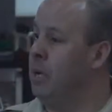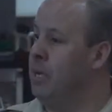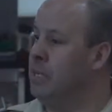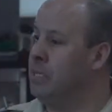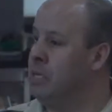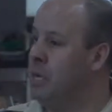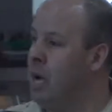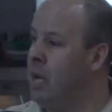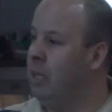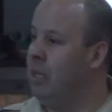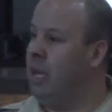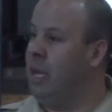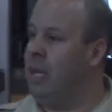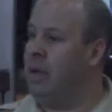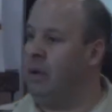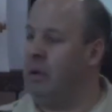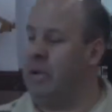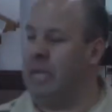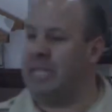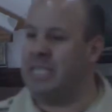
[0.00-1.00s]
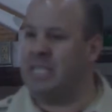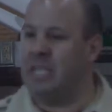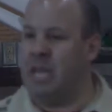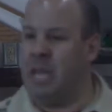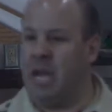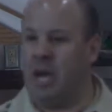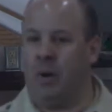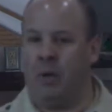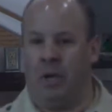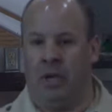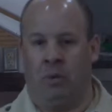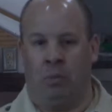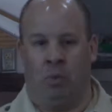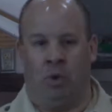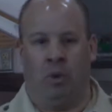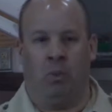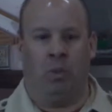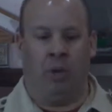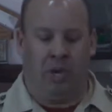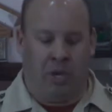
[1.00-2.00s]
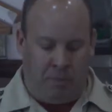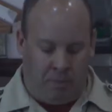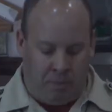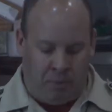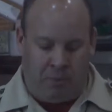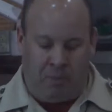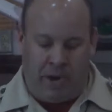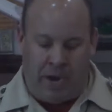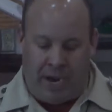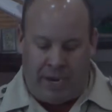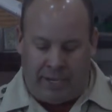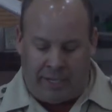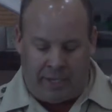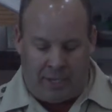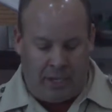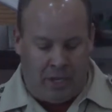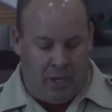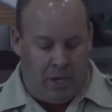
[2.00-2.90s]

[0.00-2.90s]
It's not later, it's now in what we are providing.